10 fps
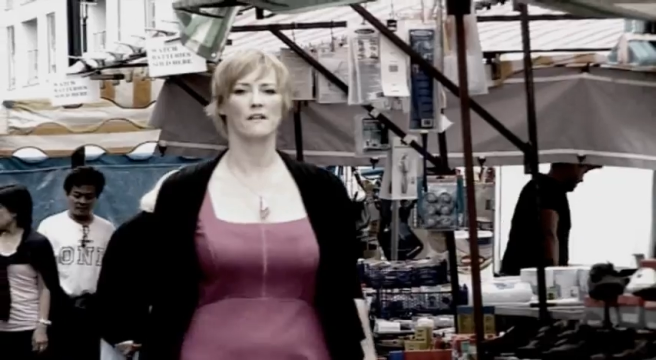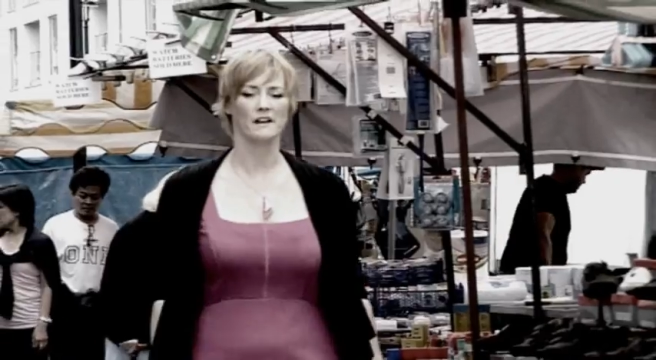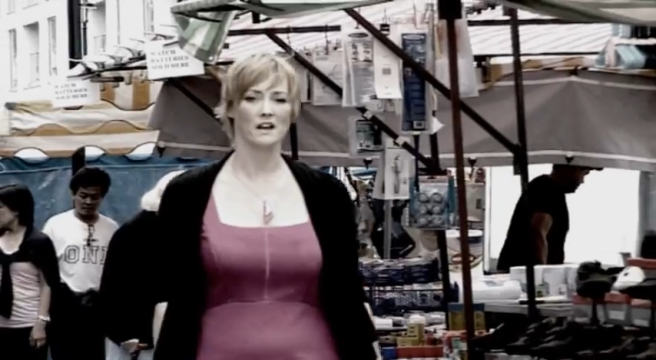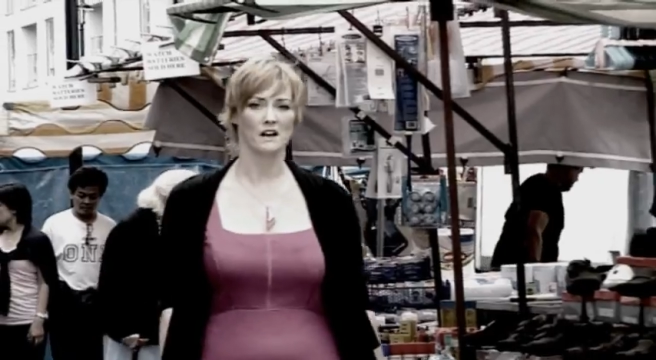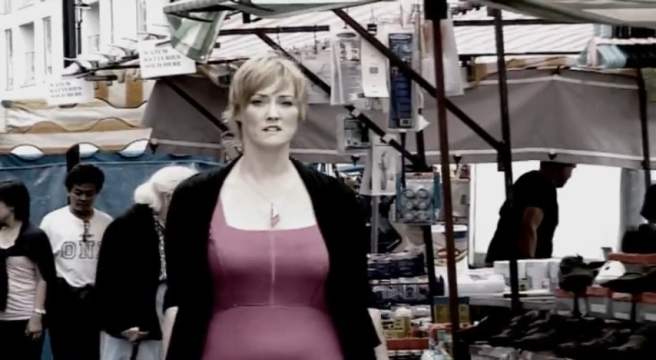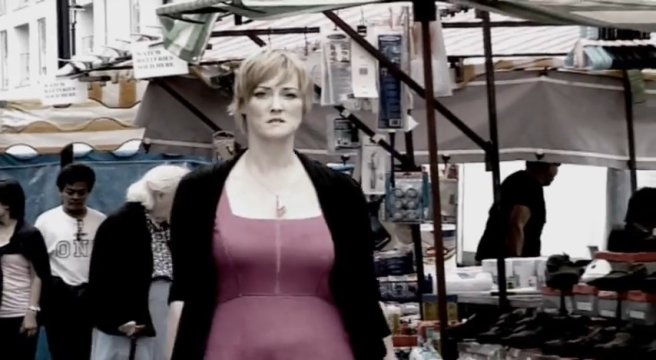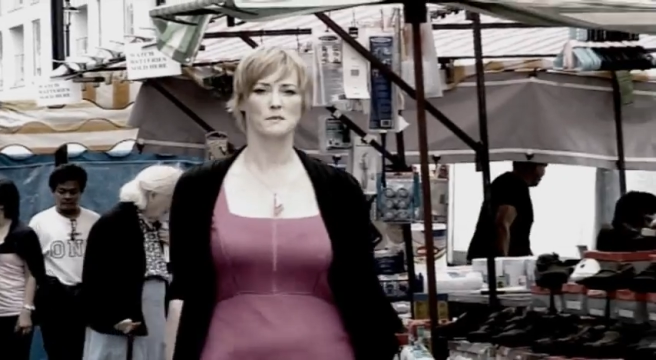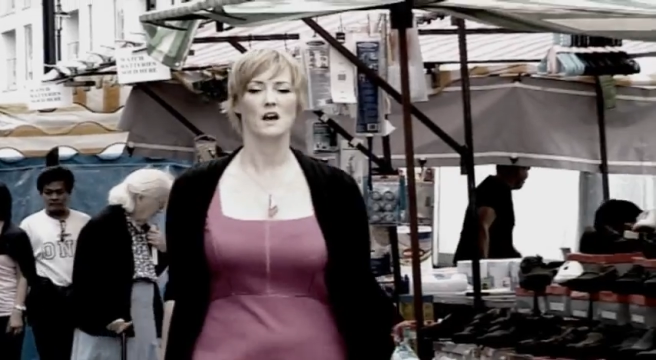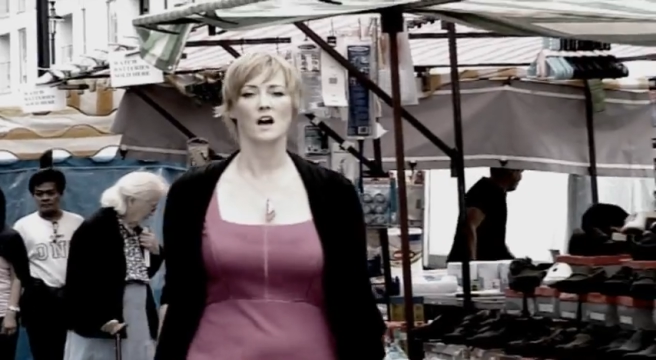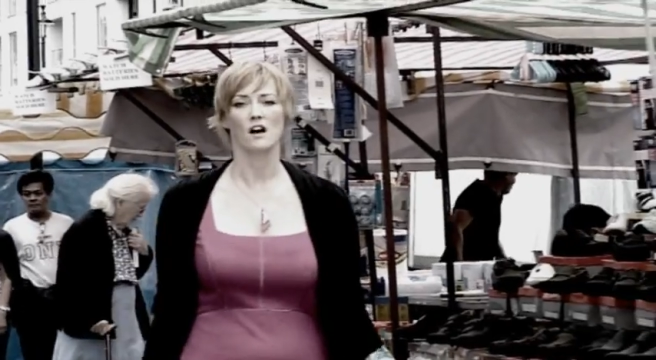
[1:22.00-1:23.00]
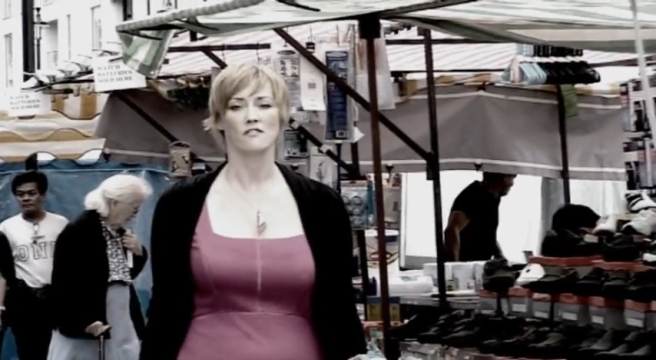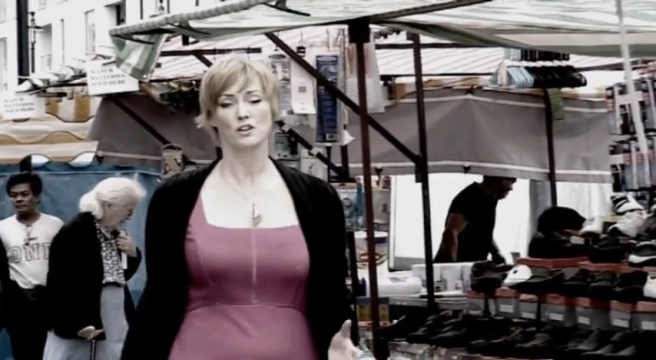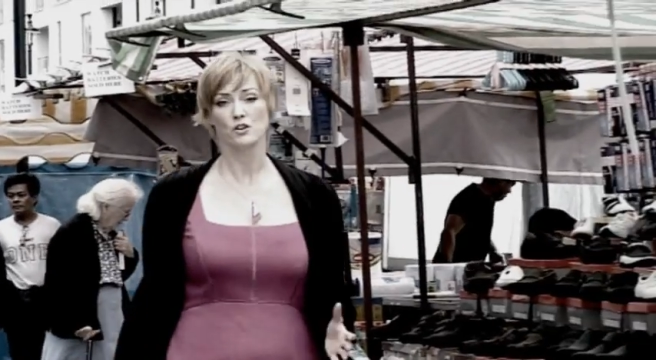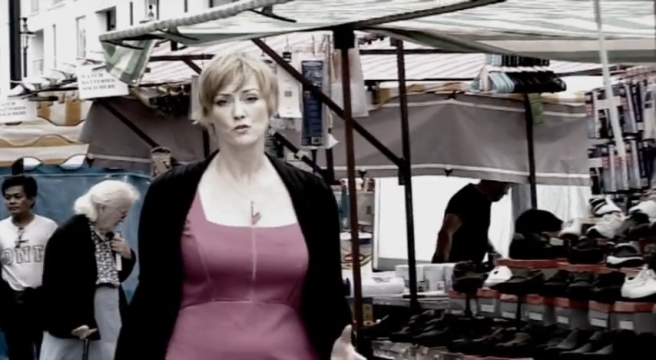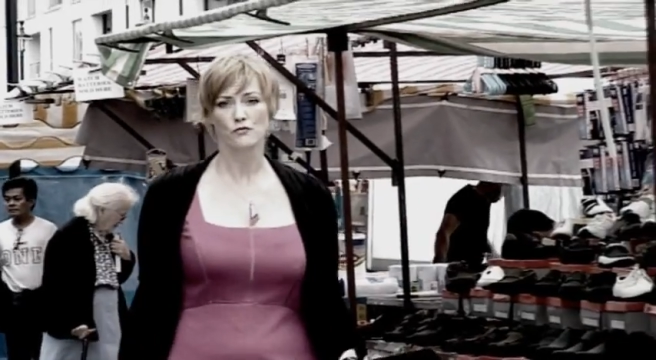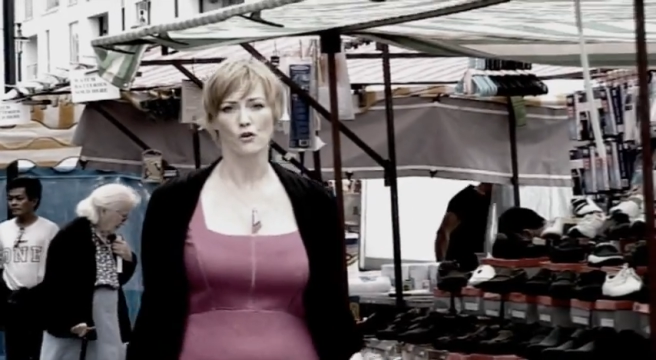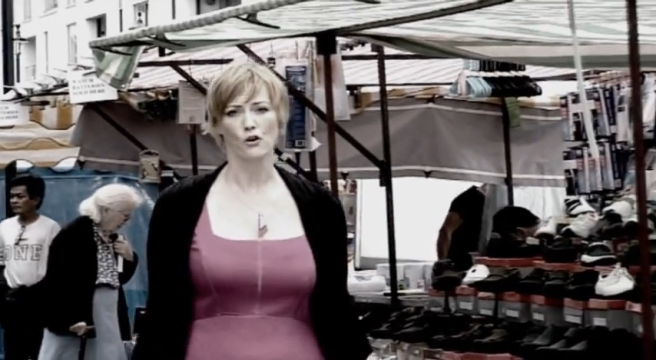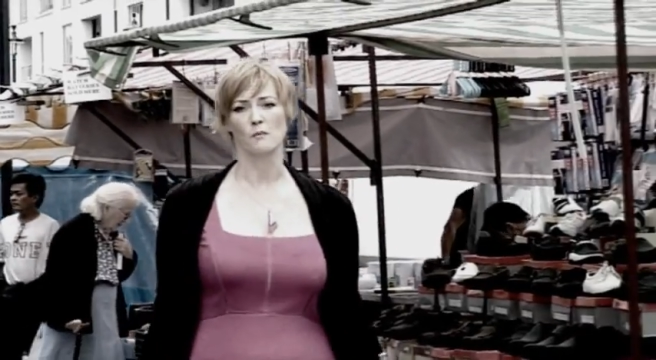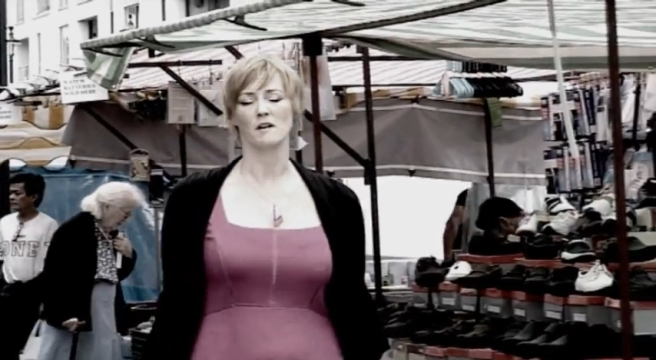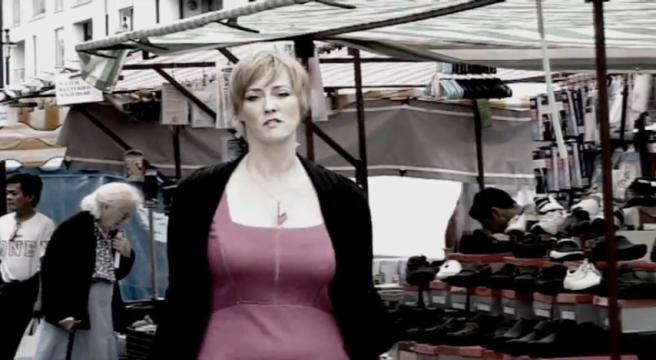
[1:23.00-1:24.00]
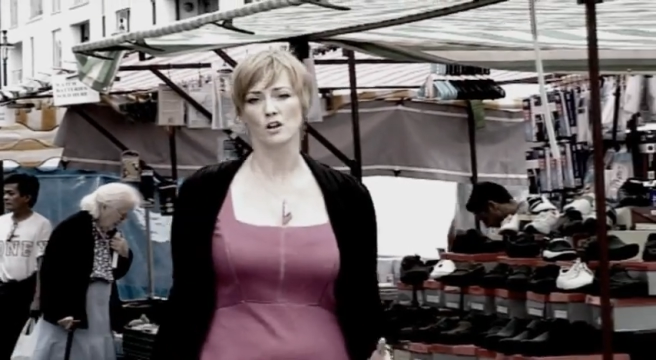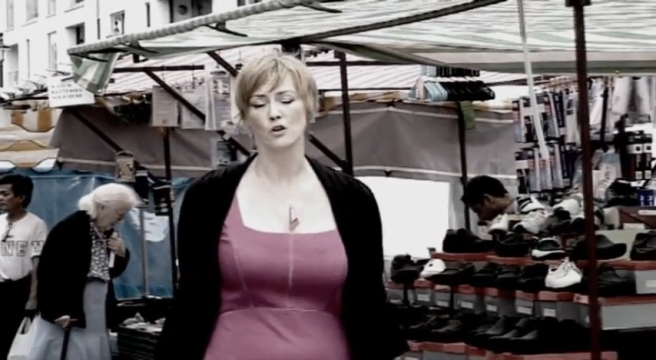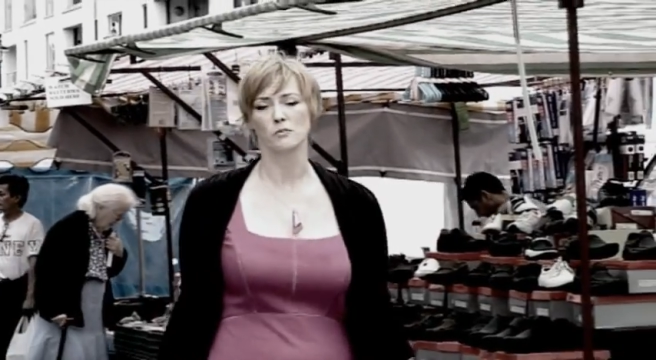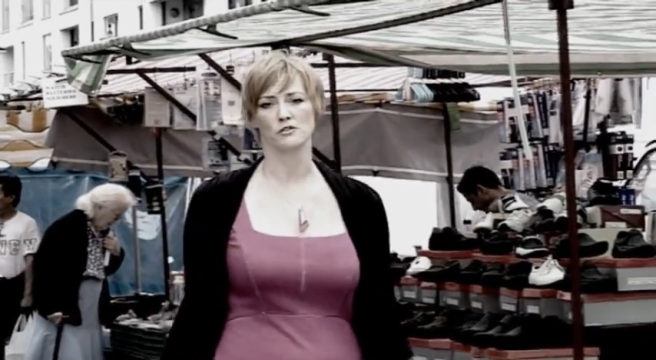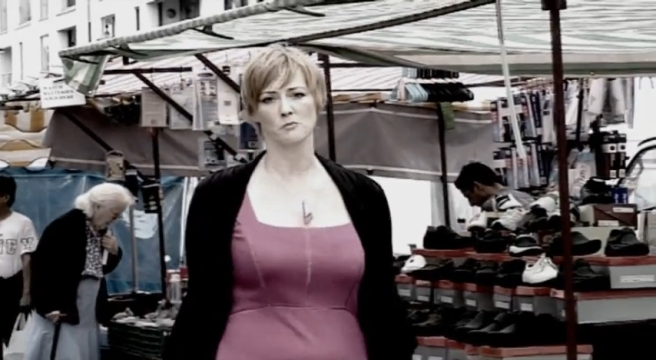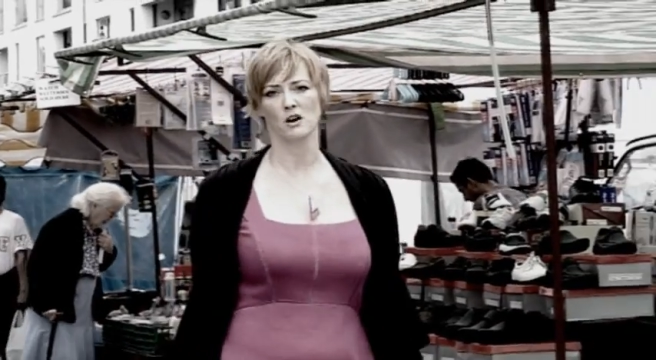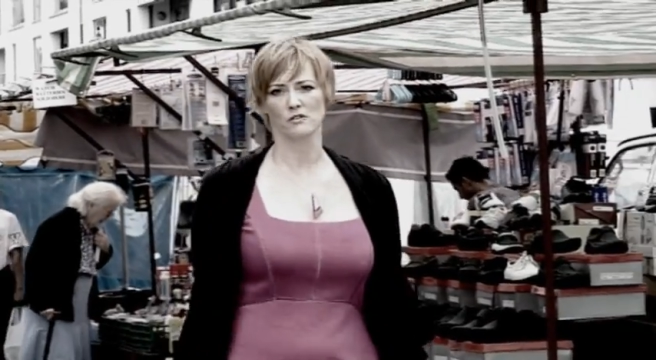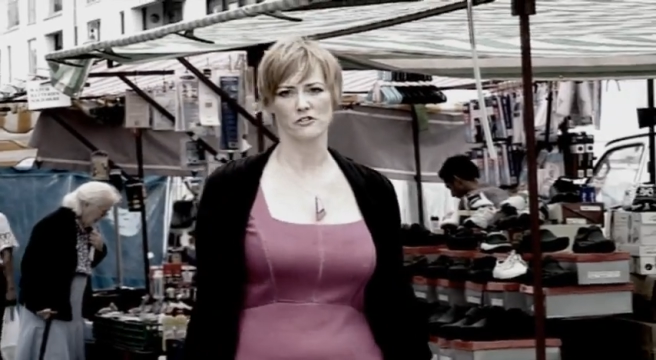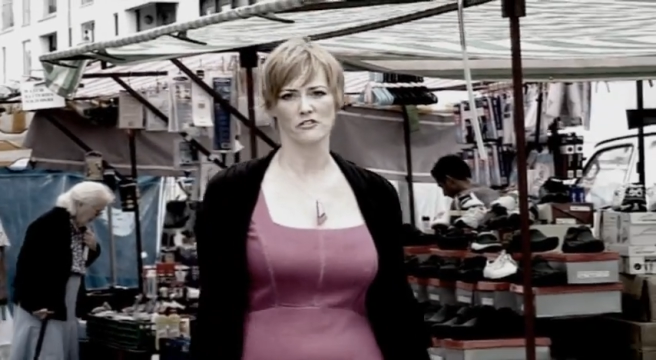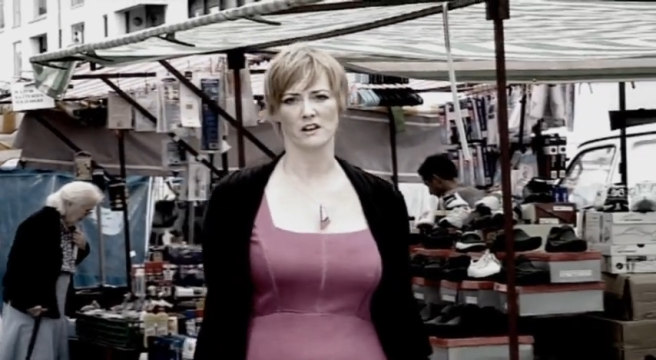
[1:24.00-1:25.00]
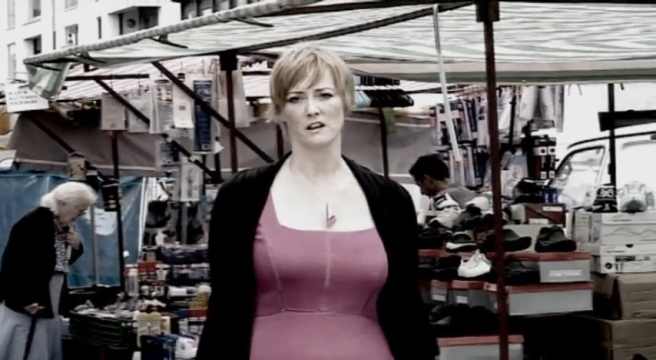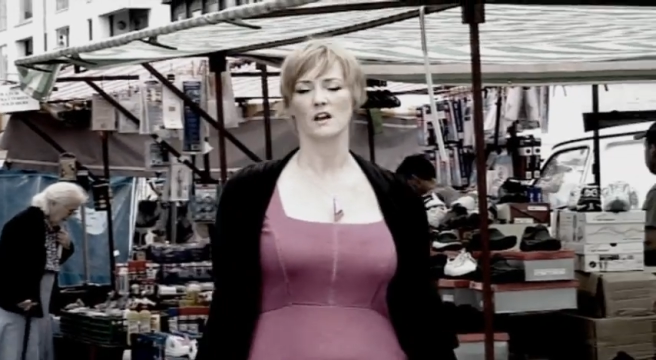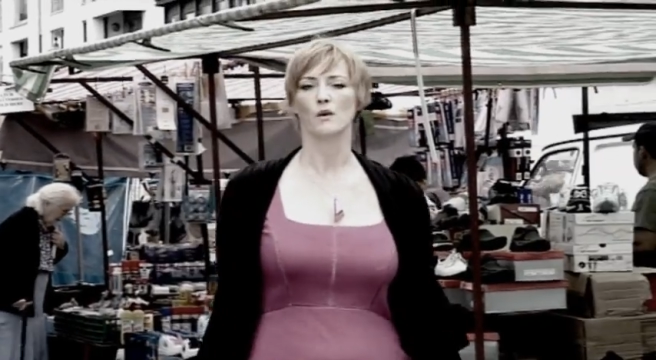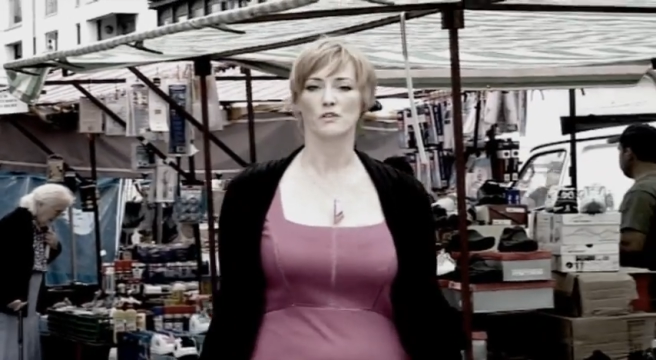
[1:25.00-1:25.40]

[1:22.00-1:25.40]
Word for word: on the cusp of a new form of global democracy